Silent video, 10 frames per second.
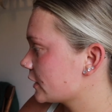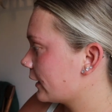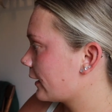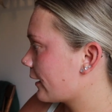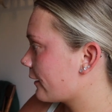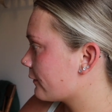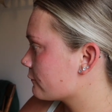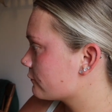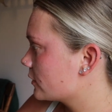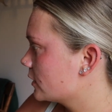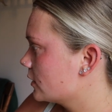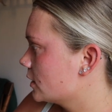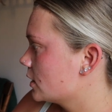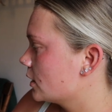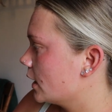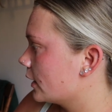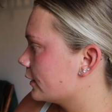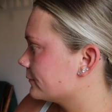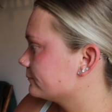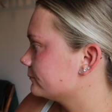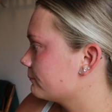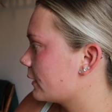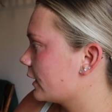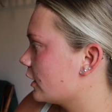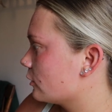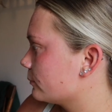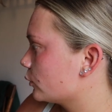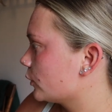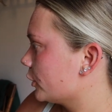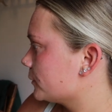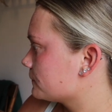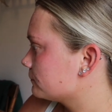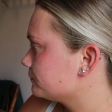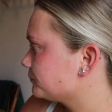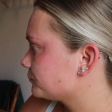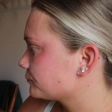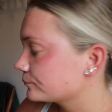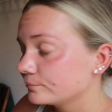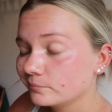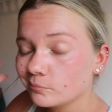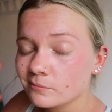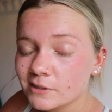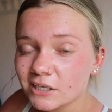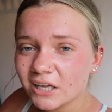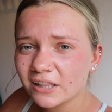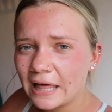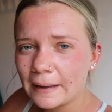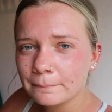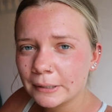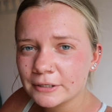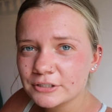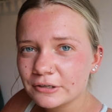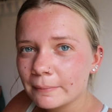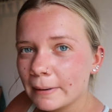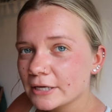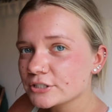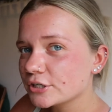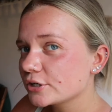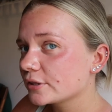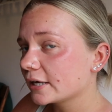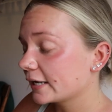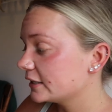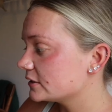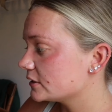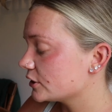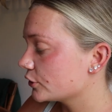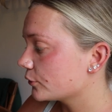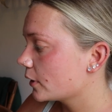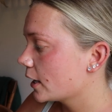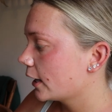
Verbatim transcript: I have um, my Airborne collab brand deal ambassador thing I need to do.